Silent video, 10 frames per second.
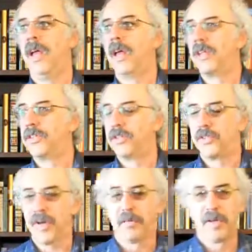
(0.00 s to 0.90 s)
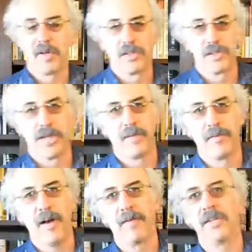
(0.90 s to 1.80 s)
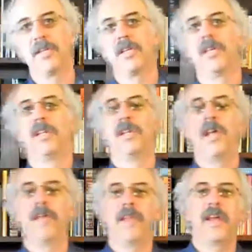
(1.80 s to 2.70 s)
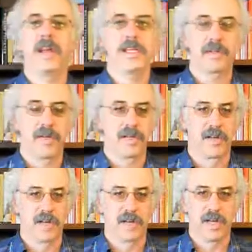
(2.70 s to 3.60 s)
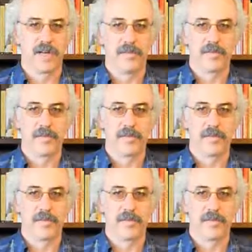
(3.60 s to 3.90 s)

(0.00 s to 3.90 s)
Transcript: And you should try to be yourself, obviously, in every aspect of your life.